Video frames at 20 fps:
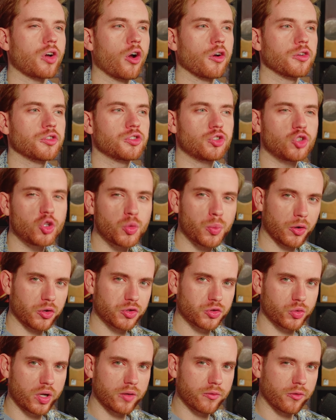are super
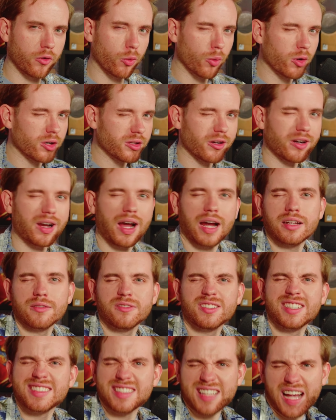straightforward. They're kind
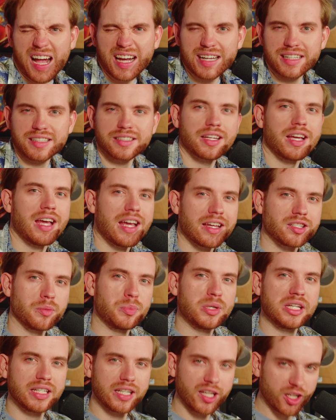of designed to
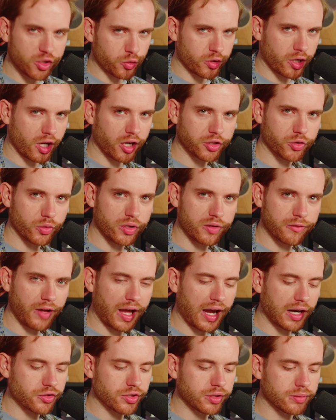be an introductory
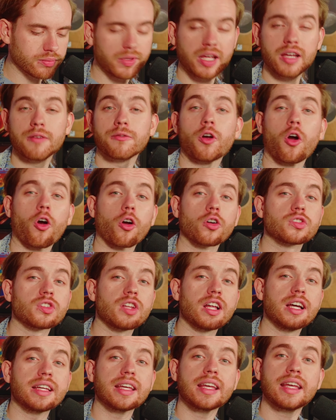faction. They have cards
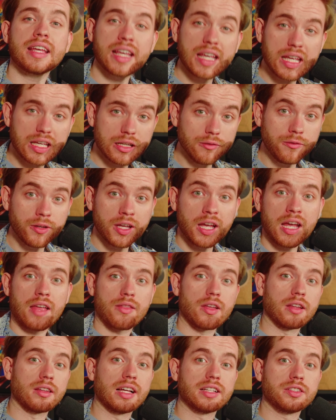like Heave,
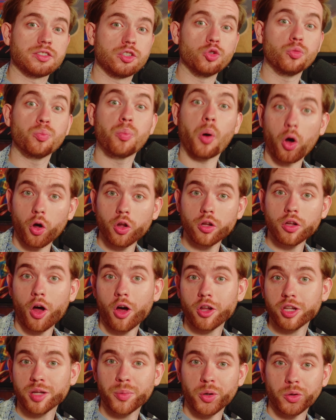that lets you pull
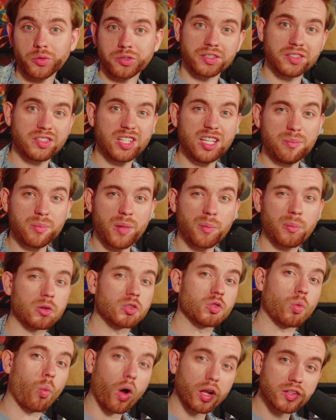all opposing team
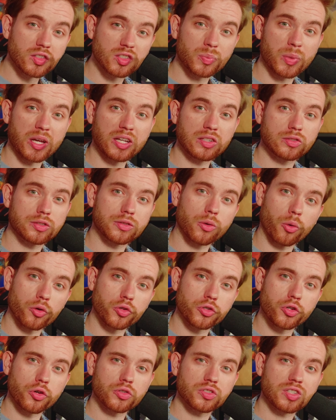members one space
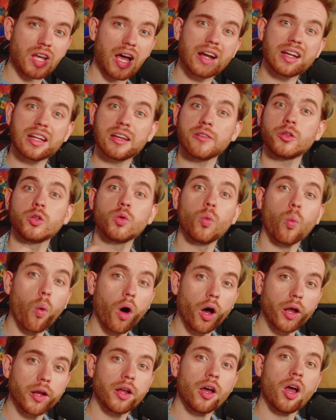towards your side if you
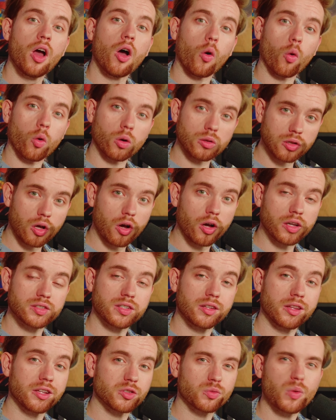won or
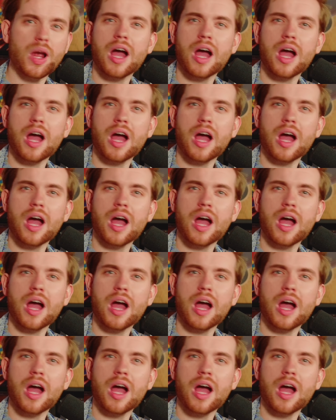lost this